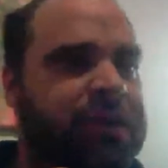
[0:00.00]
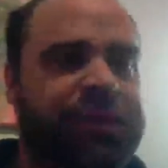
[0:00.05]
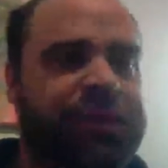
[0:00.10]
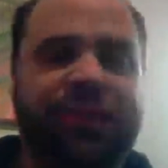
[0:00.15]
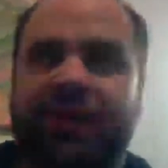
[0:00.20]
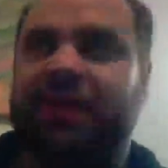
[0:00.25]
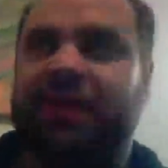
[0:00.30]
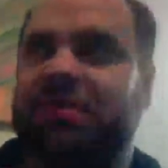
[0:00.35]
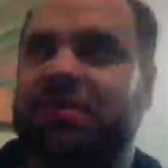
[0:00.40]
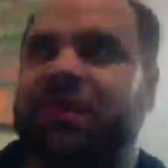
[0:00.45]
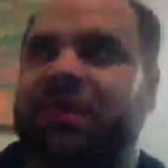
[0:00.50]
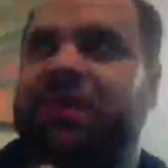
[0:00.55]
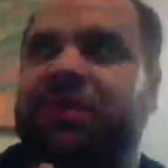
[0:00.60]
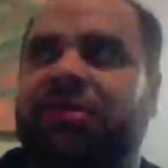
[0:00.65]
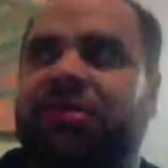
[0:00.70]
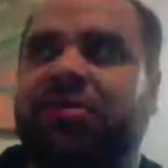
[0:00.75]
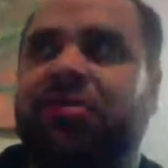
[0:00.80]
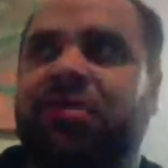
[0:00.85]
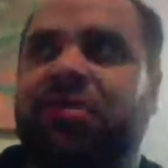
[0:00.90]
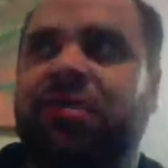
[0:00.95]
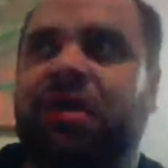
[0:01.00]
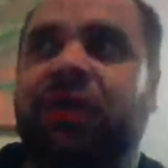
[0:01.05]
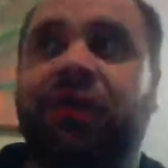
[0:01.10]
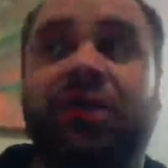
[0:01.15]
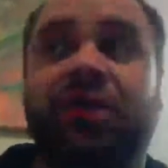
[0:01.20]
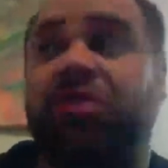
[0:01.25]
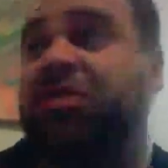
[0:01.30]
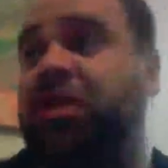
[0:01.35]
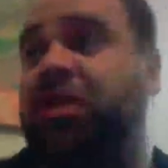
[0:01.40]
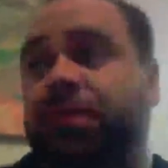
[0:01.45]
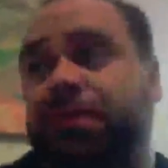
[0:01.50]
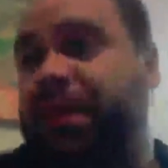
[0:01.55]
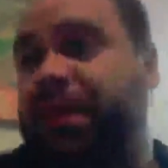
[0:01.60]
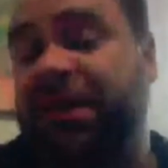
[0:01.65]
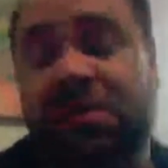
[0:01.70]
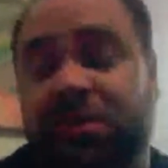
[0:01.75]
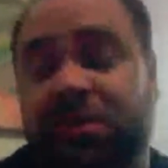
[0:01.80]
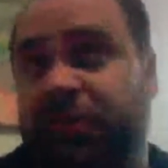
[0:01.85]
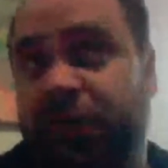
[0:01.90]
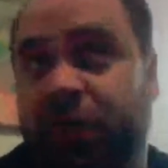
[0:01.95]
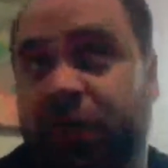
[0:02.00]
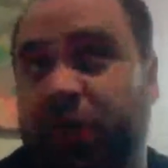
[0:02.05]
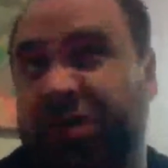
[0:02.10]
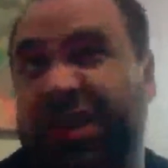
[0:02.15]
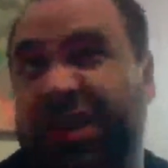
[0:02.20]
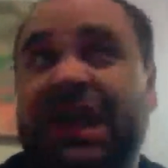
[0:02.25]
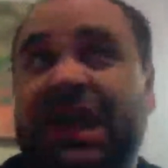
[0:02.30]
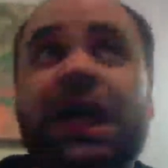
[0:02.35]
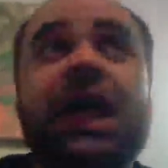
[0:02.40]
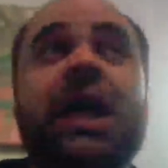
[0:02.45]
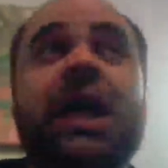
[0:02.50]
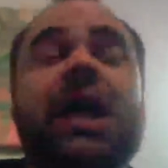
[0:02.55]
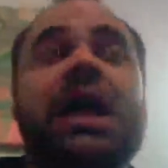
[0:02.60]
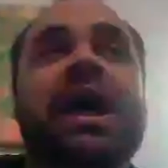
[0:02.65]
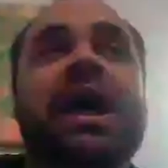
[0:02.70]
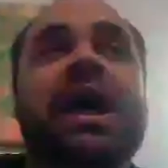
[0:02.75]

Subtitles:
I don't think that's a legitimate basis for critique.